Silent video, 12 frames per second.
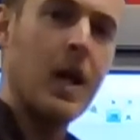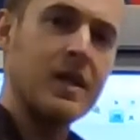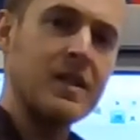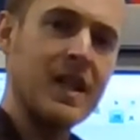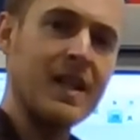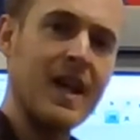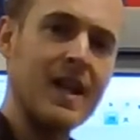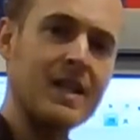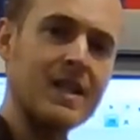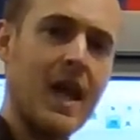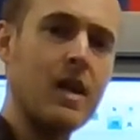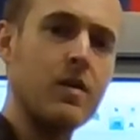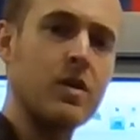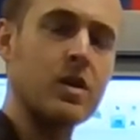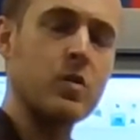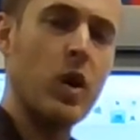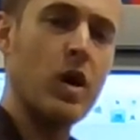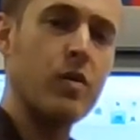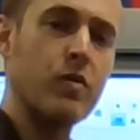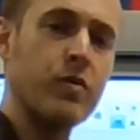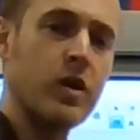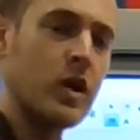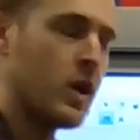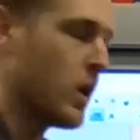I take that 10 of the 12
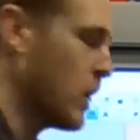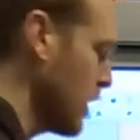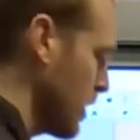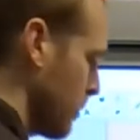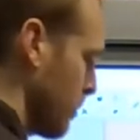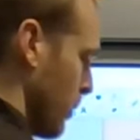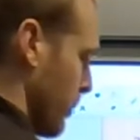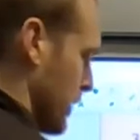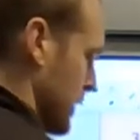and I pop